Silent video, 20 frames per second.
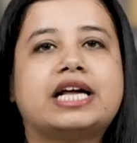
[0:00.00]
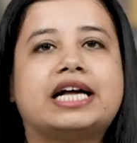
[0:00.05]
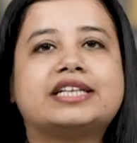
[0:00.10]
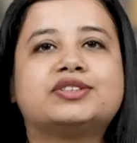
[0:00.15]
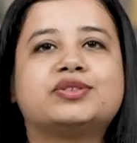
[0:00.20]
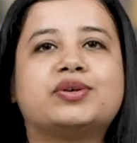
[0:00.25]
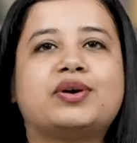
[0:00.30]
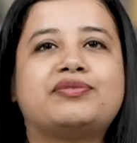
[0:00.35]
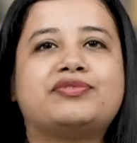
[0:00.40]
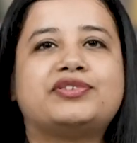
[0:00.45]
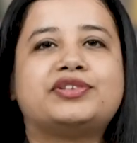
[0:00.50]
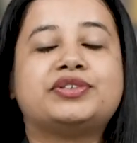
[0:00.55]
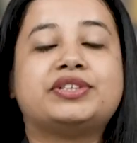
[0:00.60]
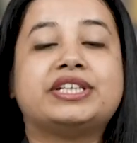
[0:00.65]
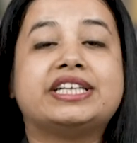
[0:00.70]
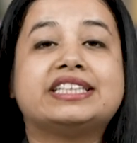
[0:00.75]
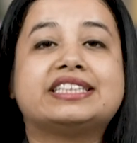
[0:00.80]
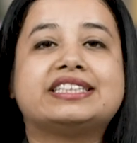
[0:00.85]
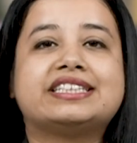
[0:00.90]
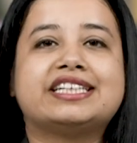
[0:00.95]
That's all for
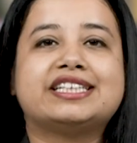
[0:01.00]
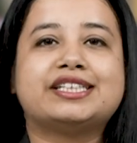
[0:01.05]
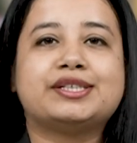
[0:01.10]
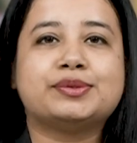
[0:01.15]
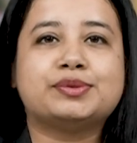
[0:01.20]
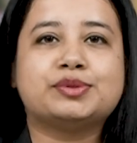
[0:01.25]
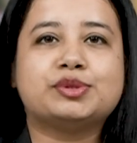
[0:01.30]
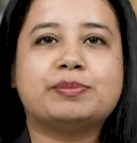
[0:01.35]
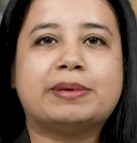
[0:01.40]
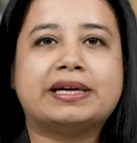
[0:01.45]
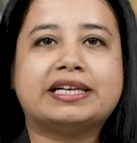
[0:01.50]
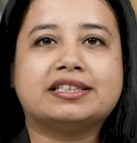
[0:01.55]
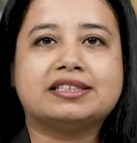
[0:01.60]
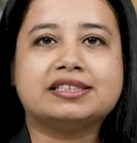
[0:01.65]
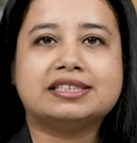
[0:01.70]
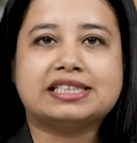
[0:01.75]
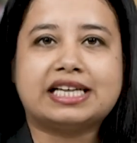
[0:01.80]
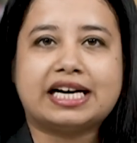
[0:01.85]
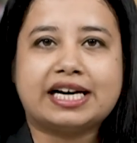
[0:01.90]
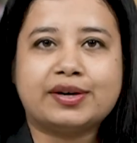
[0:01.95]
today. Stay tuned to Medical
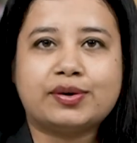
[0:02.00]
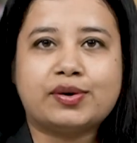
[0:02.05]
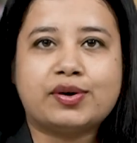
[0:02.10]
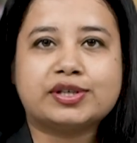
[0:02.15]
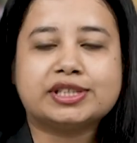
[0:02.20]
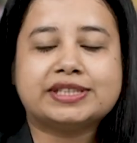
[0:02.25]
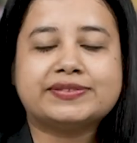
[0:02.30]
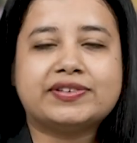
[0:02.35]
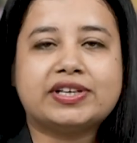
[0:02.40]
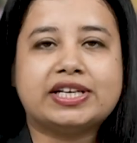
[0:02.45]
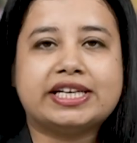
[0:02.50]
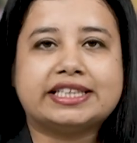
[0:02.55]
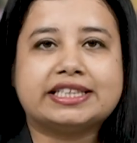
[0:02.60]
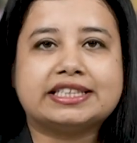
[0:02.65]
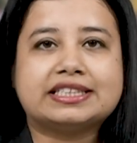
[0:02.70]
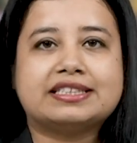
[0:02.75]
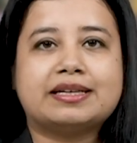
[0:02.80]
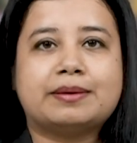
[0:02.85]
Dialogues for latest